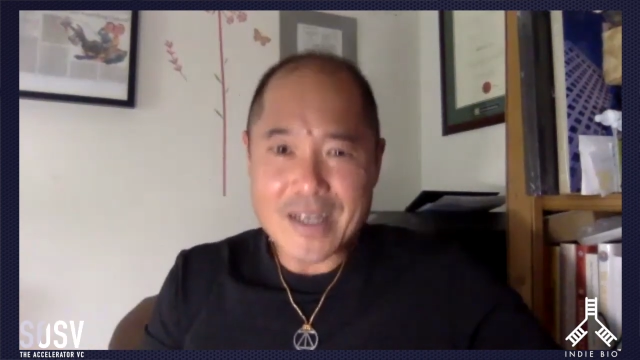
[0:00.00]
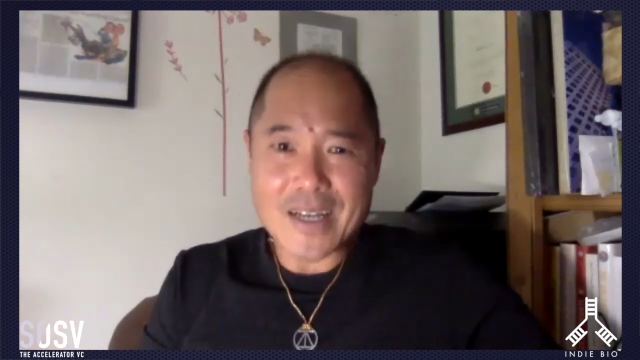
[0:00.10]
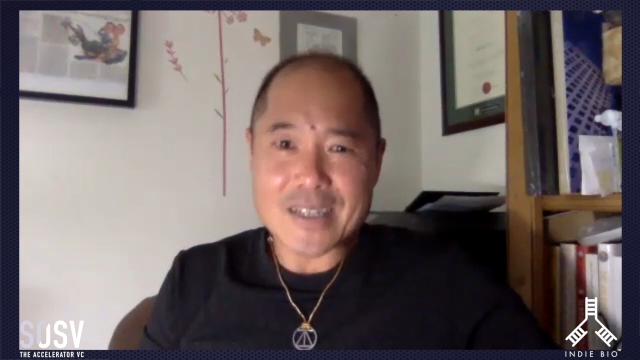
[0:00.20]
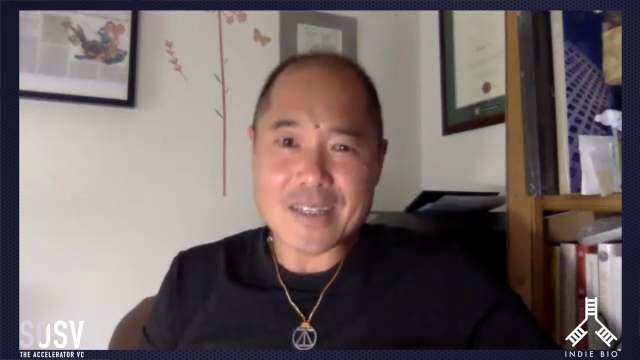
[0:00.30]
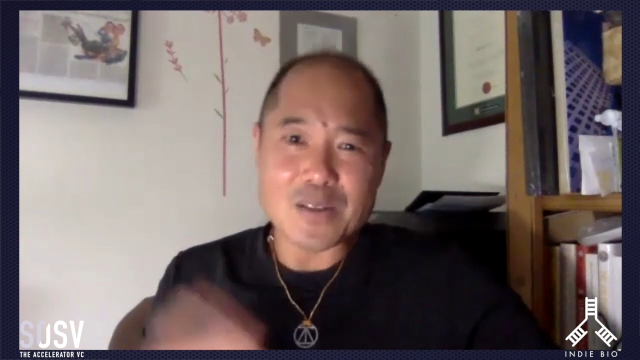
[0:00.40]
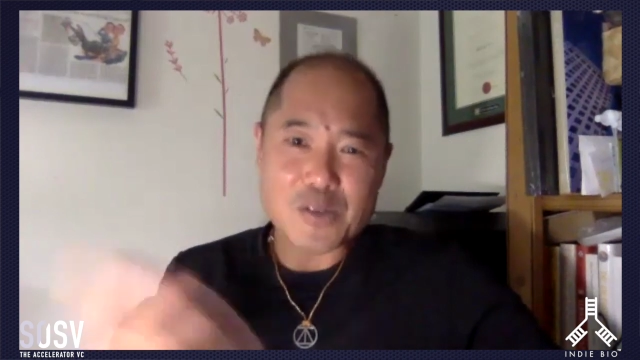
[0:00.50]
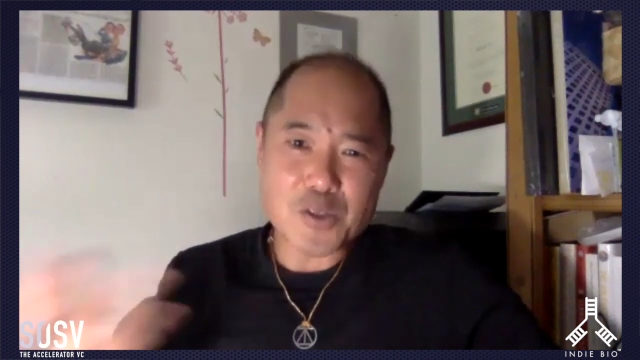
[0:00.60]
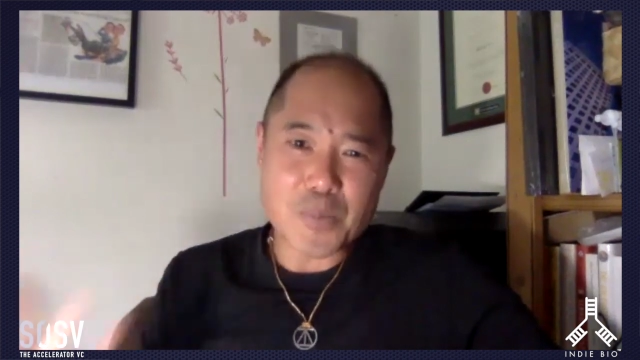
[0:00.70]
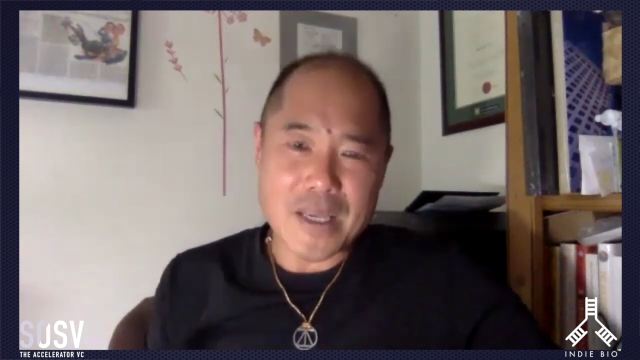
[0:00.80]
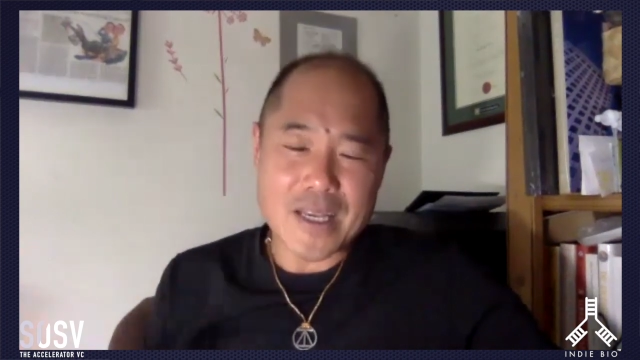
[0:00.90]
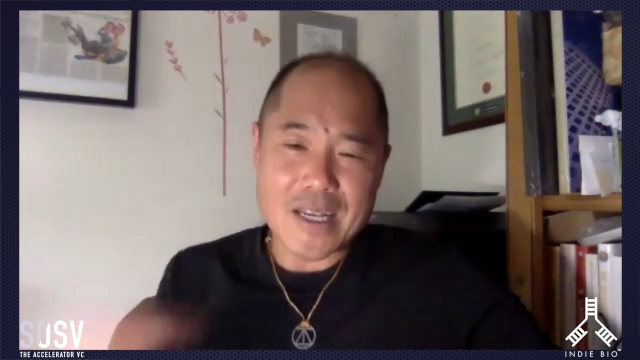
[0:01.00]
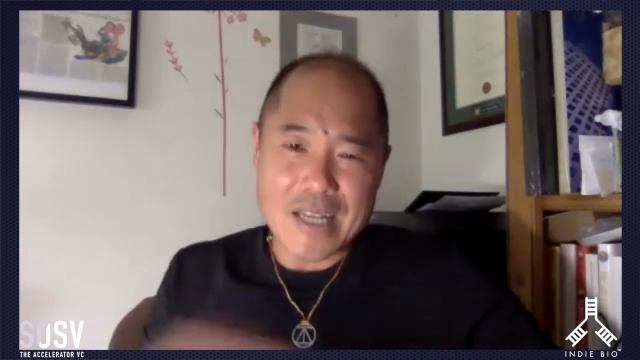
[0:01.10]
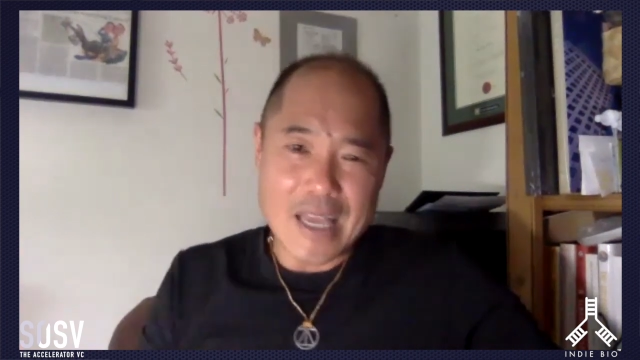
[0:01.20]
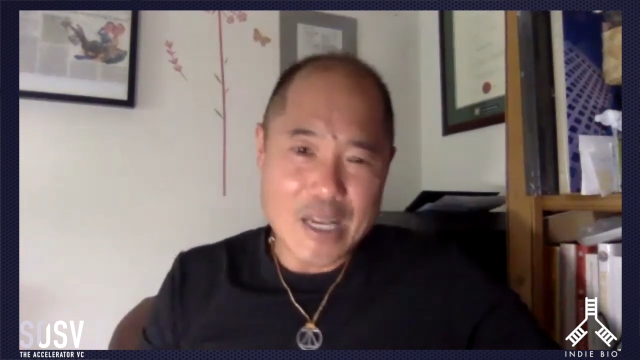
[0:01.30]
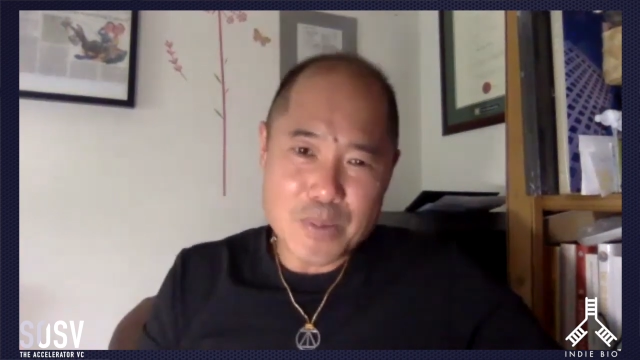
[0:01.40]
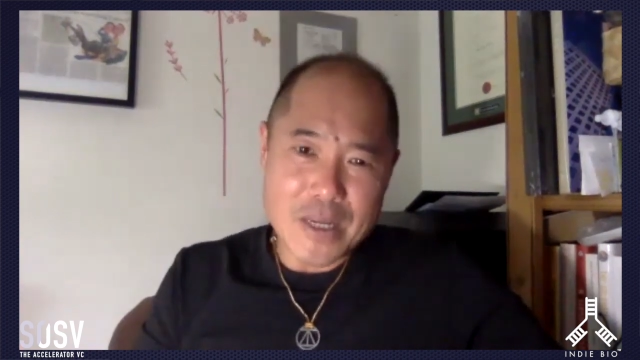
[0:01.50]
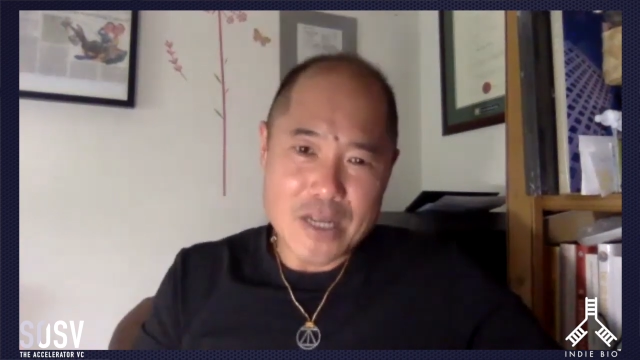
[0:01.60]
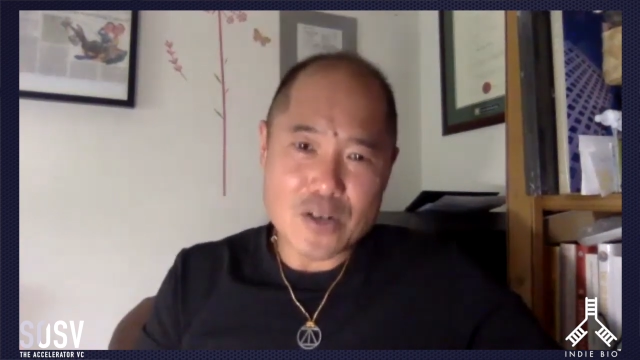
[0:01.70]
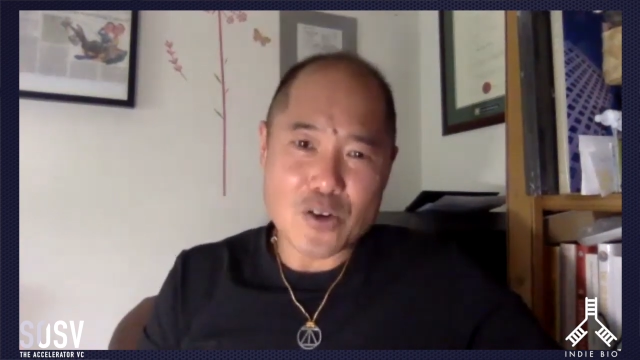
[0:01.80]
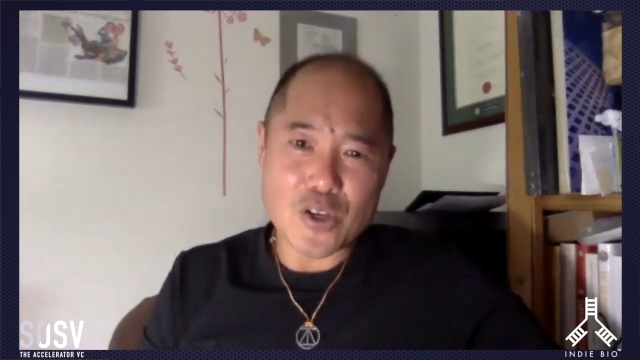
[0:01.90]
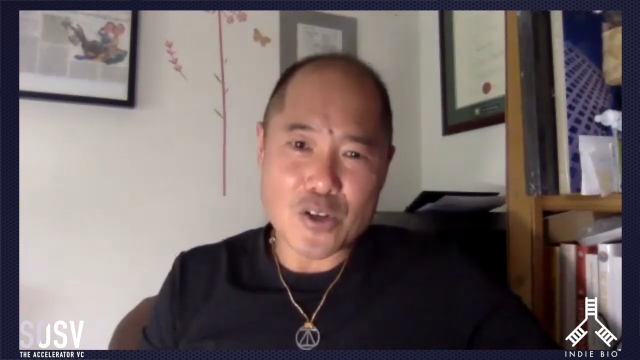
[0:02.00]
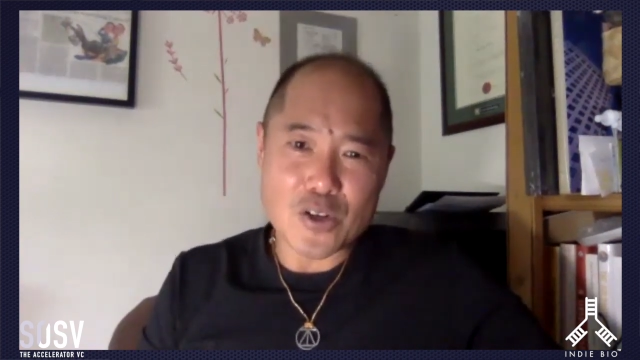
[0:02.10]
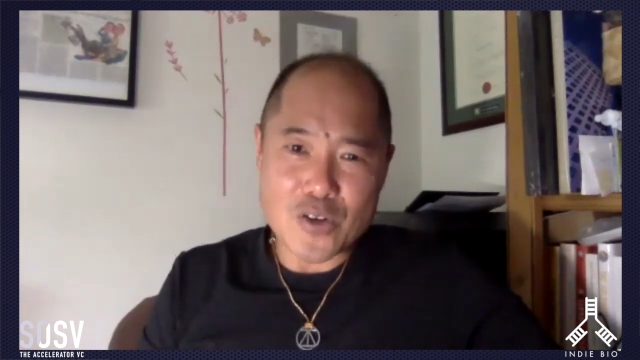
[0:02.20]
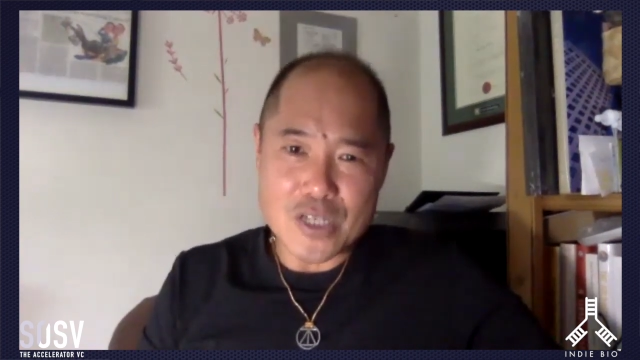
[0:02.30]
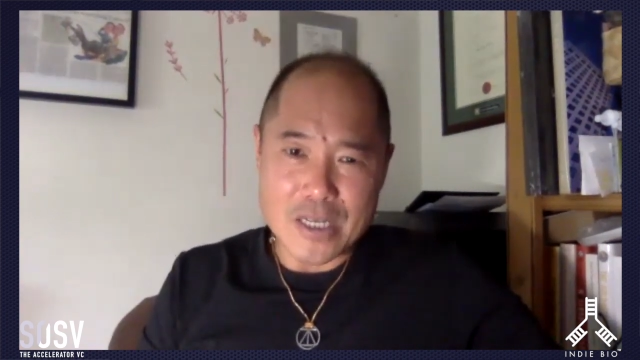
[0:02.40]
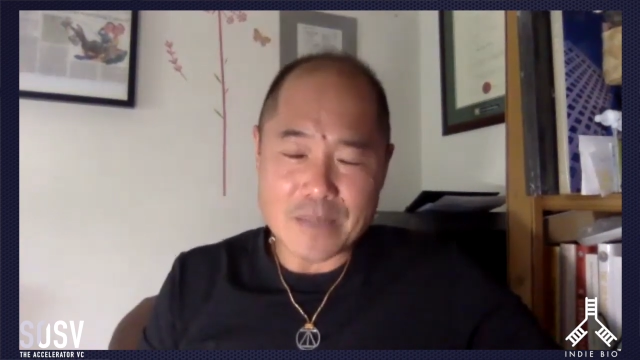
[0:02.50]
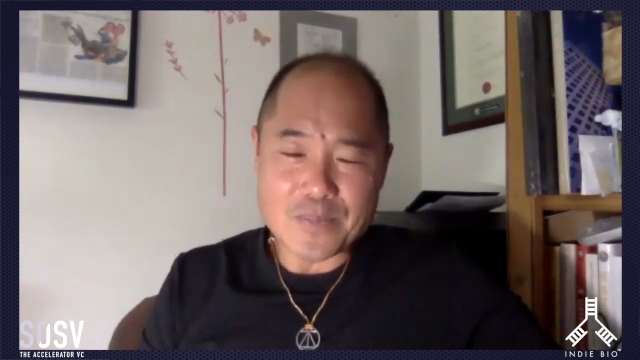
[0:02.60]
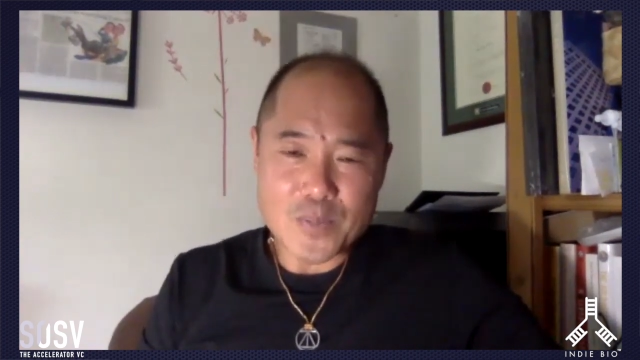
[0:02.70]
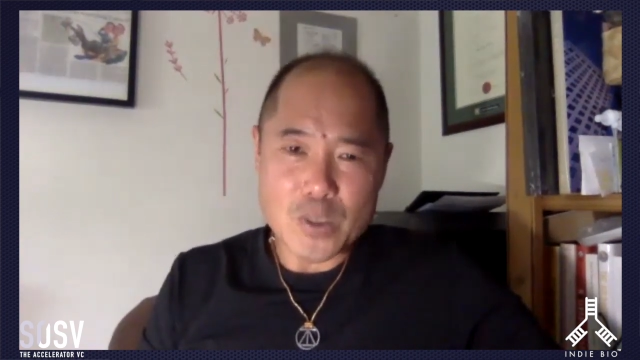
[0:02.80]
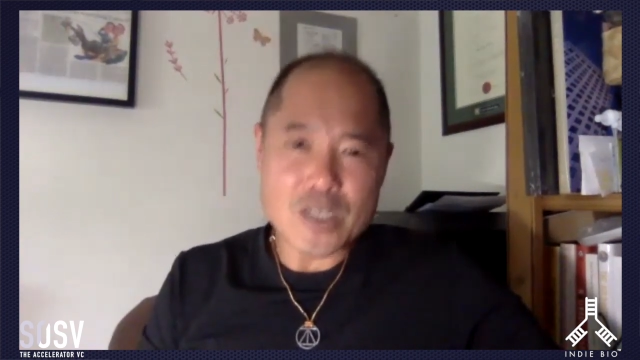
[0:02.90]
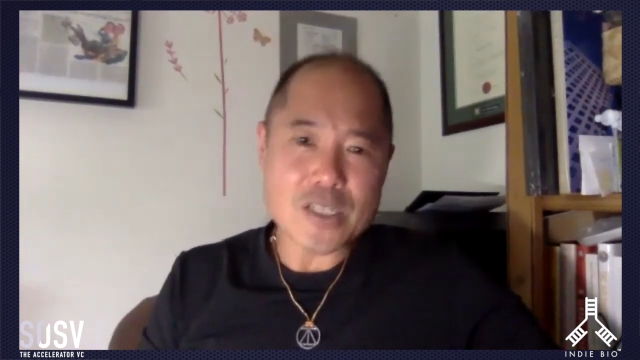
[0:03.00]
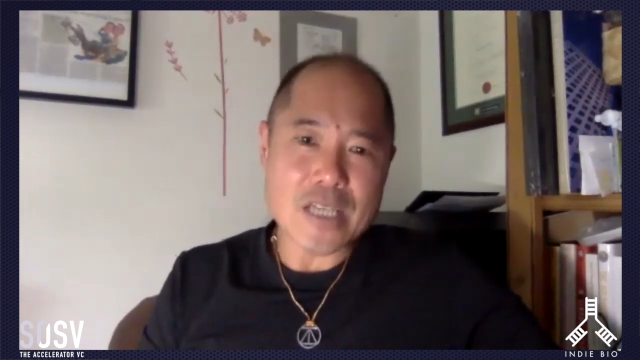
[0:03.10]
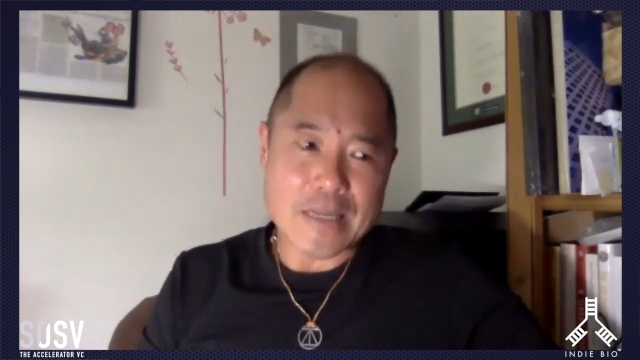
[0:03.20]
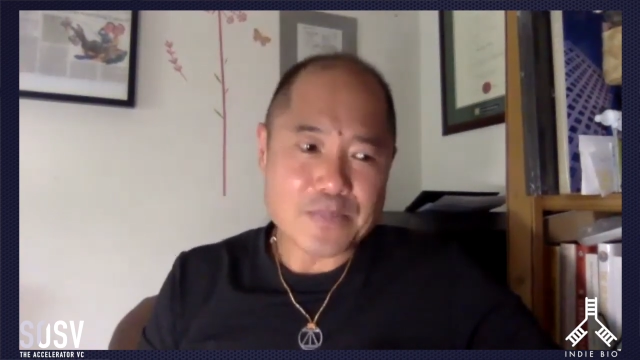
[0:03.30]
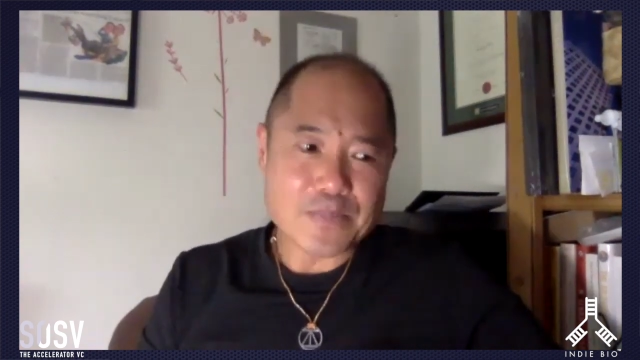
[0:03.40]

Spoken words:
I did a little speaking engagement at Curtin University, which is a